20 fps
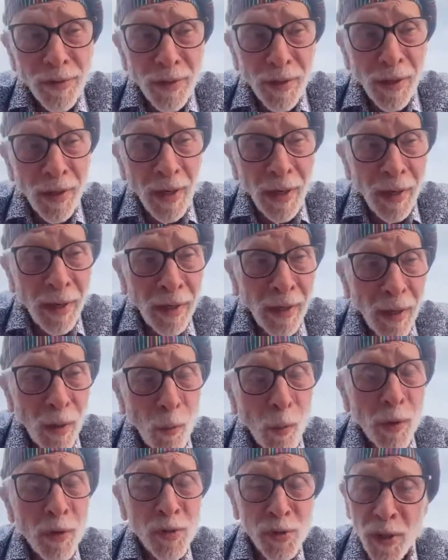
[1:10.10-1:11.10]
Today,
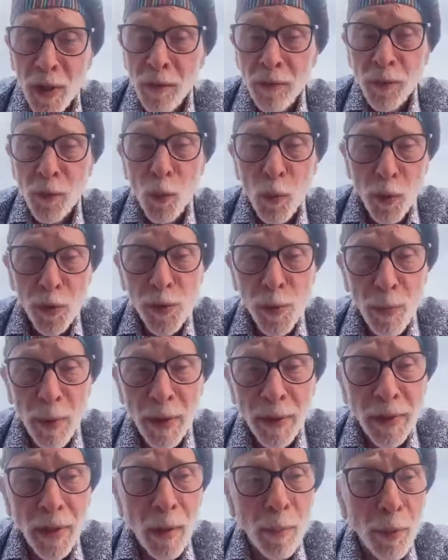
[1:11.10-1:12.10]
I want to say a few words
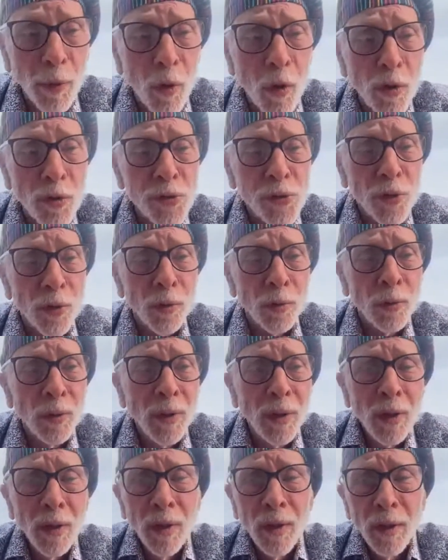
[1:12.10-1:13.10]
about that, but also
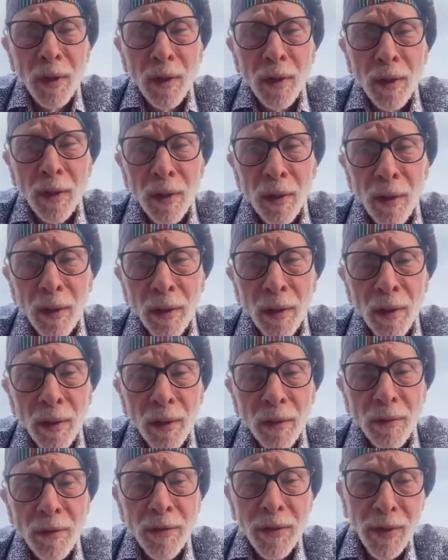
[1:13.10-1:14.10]

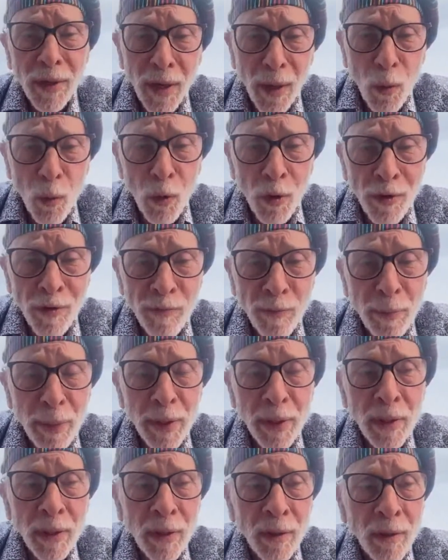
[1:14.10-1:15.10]
today would have
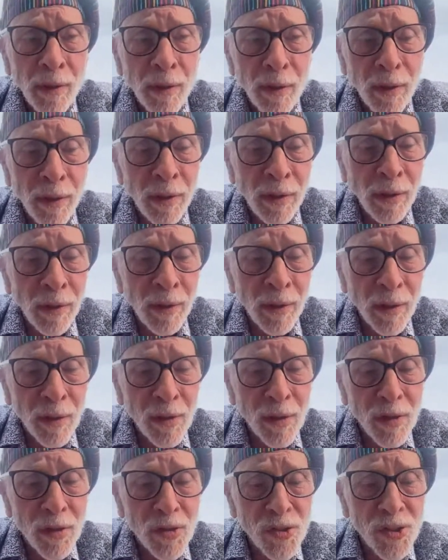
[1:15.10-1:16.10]
been the
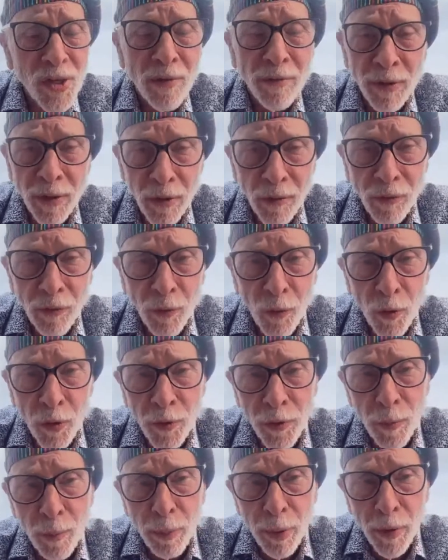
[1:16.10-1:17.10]

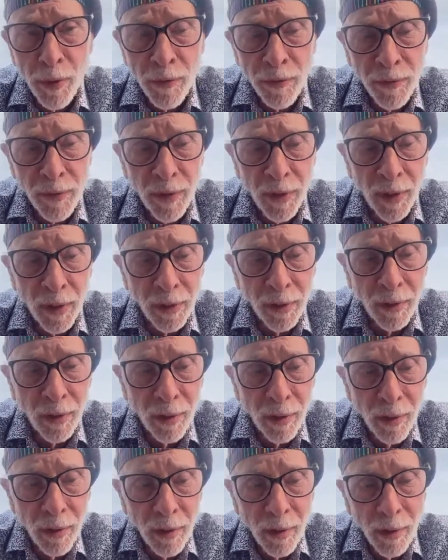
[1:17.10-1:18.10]
74th birthday
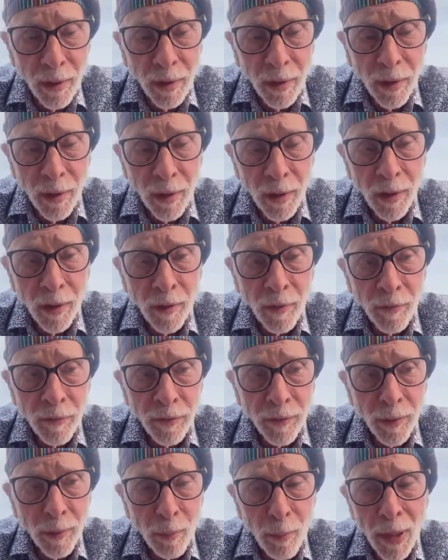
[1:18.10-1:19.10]

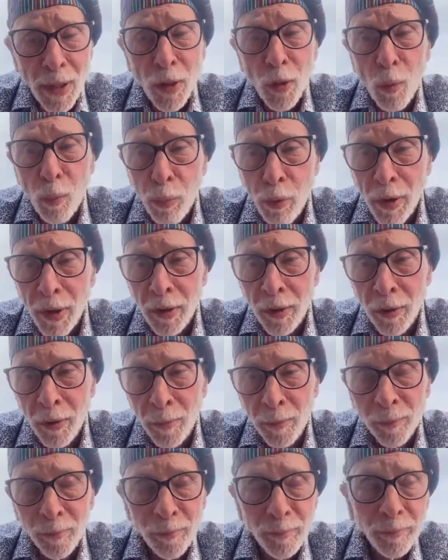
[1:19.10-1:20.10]
of Michael
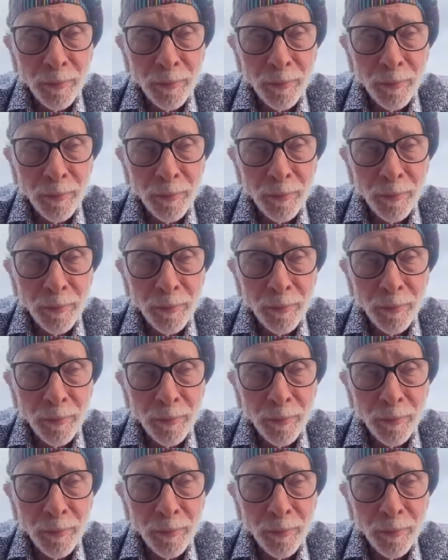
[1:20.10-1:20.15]
Brecker,